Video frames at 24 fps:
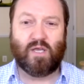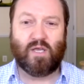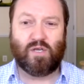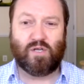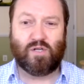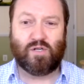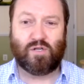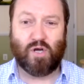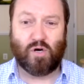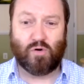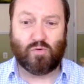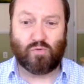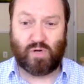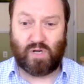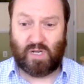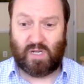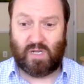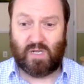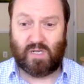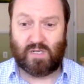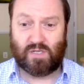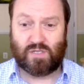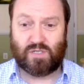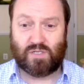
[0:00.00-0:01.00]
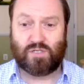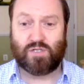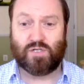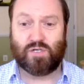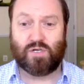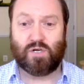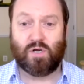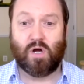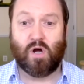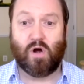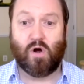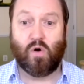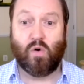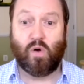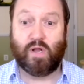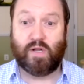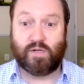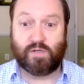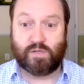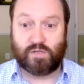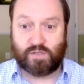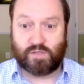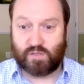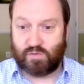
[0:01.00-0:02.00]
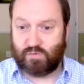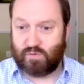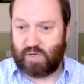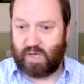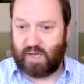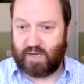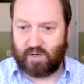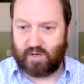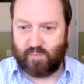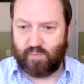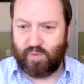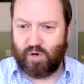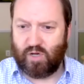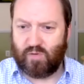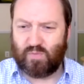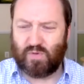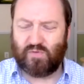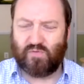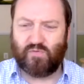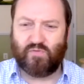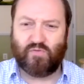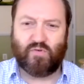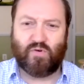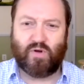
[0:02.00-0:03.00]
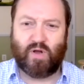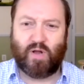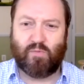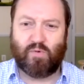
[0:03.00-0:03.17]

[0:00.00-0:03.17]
You don't need to go in to get an appointment